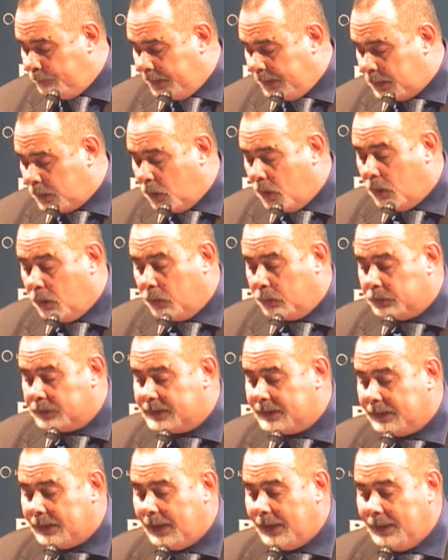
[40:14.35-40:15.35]

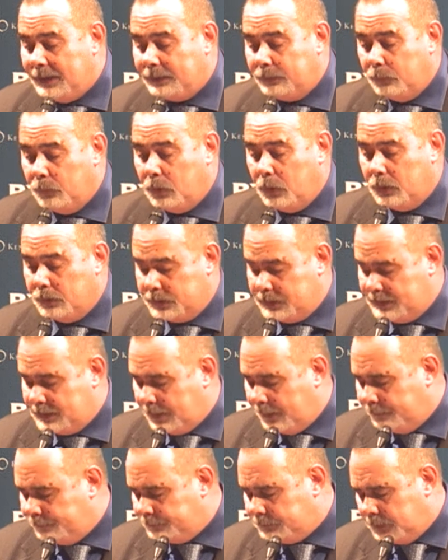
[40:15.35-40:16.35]
because it was
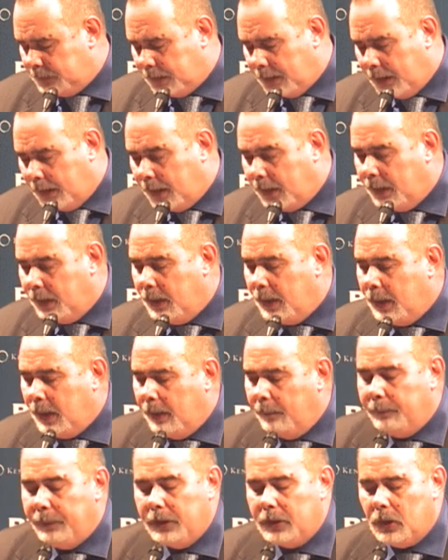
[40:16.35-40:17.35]
uh,
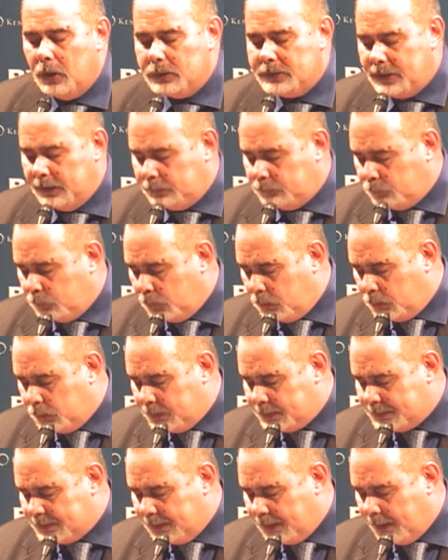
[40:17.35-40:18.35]
because it
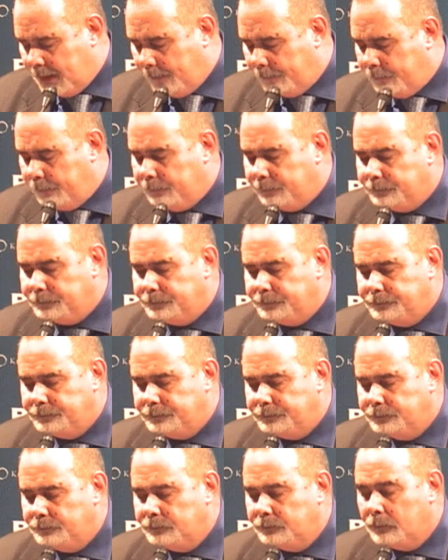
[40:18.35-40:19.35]
was uh,
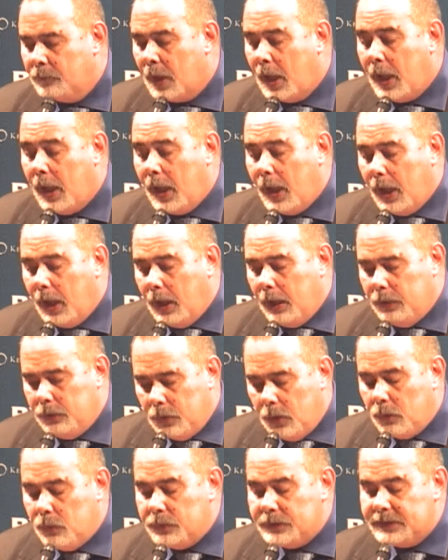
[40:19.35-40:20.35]
um,
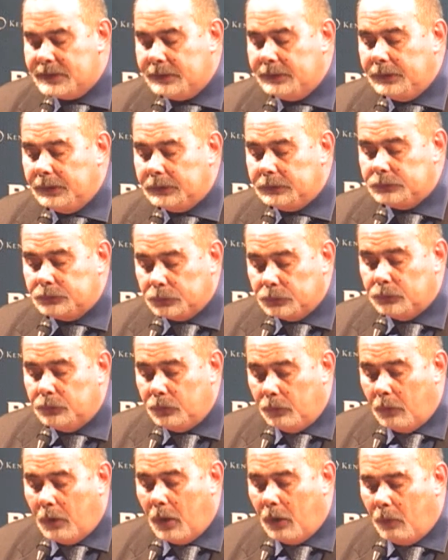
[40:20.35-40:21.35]
used to
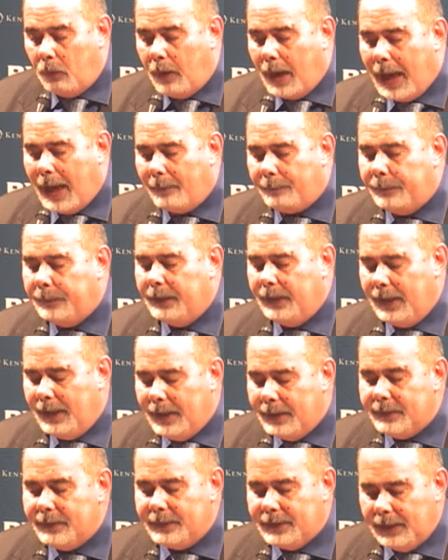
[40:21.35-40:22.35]
grow up
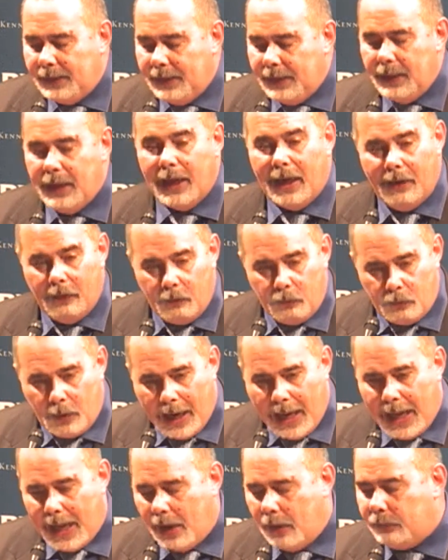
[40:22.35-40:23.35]
in the
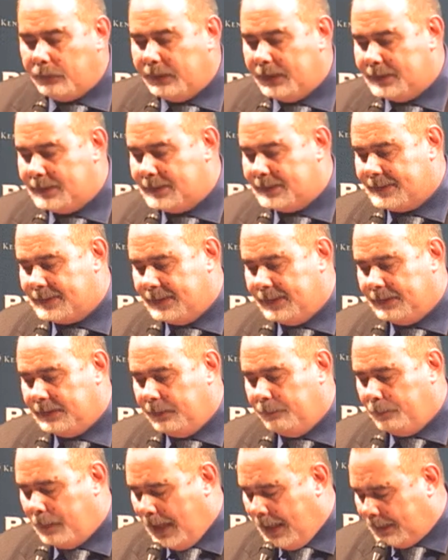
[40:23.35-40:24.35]
around the
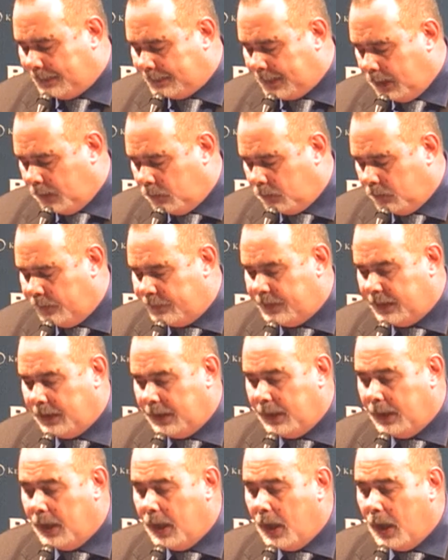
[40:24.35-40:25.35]
city belt or
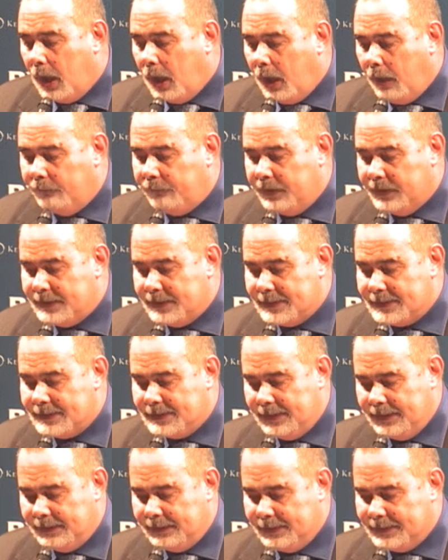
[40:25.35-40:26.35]
the of the
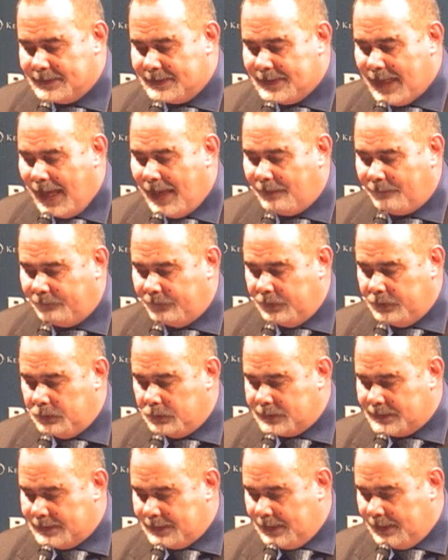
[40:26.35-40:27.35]
city itself. You
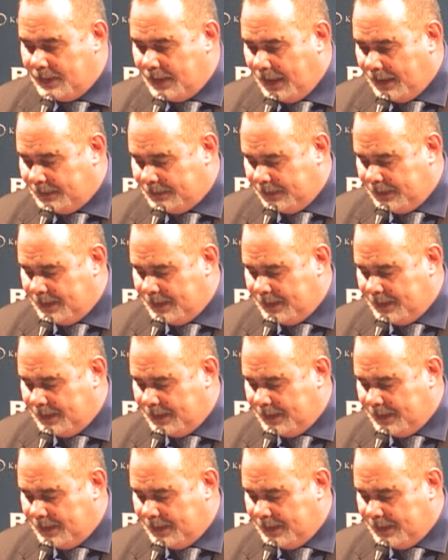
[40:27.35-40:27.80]
see that